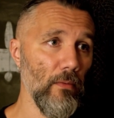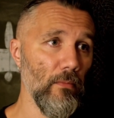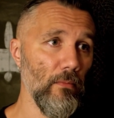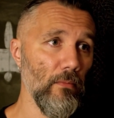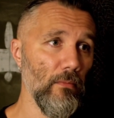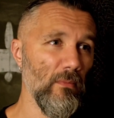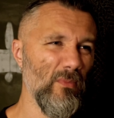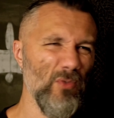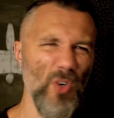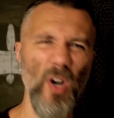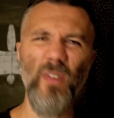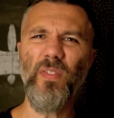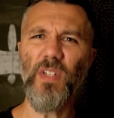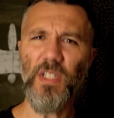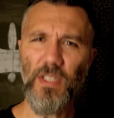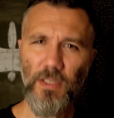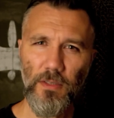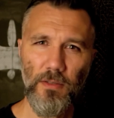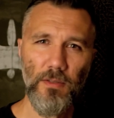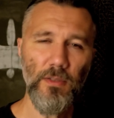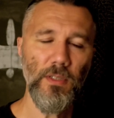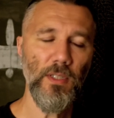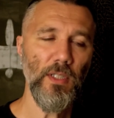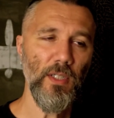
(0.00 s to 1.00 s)
roughly.
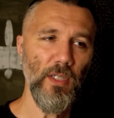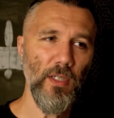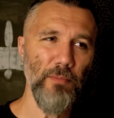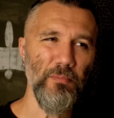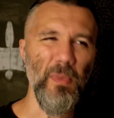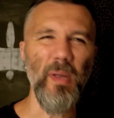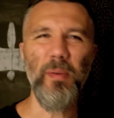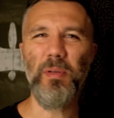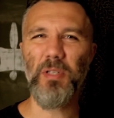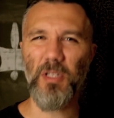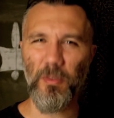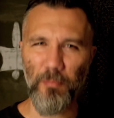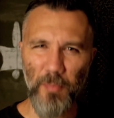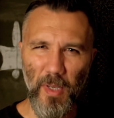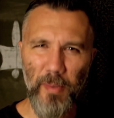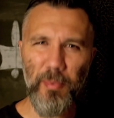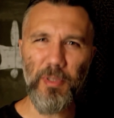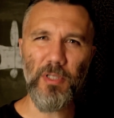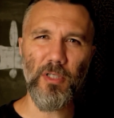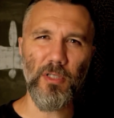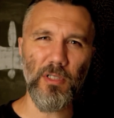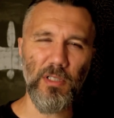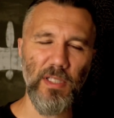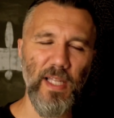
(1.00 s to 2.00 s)
Maybe a
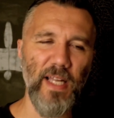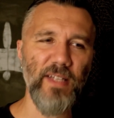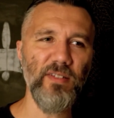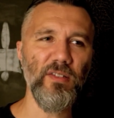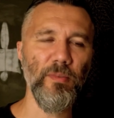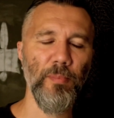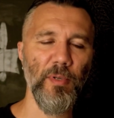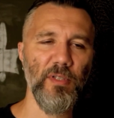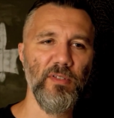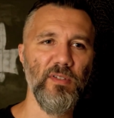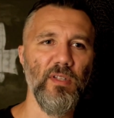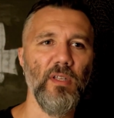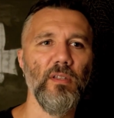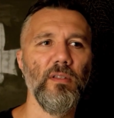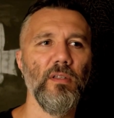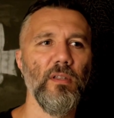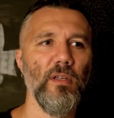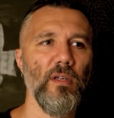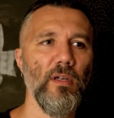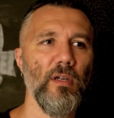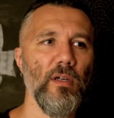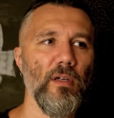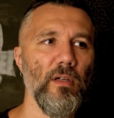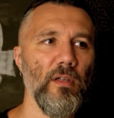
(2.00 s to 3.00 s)
little less, depends on
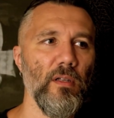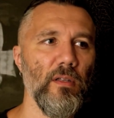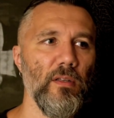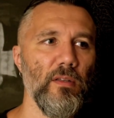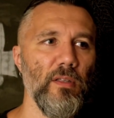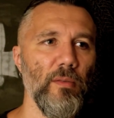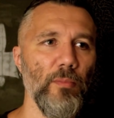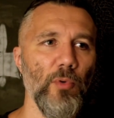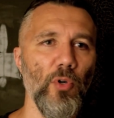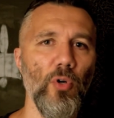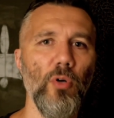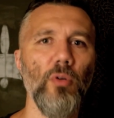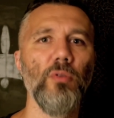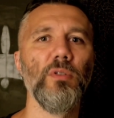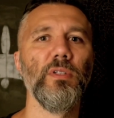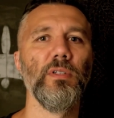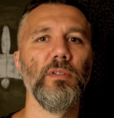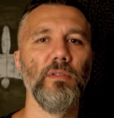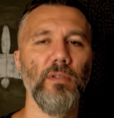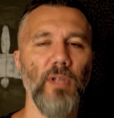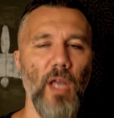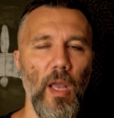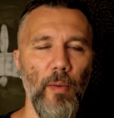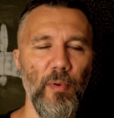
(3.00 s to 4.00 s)
the mold
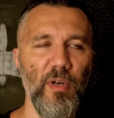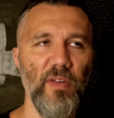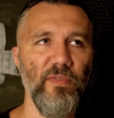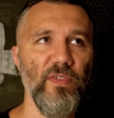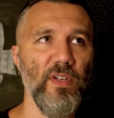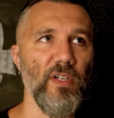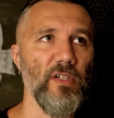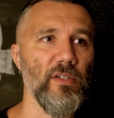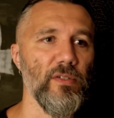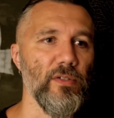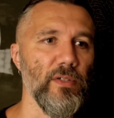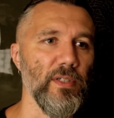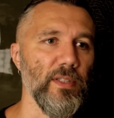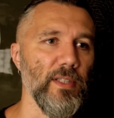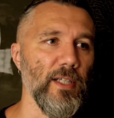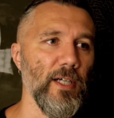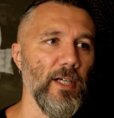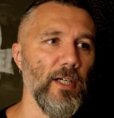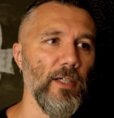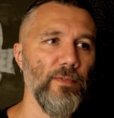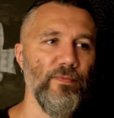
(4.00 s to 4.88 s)
and how many figures are in there.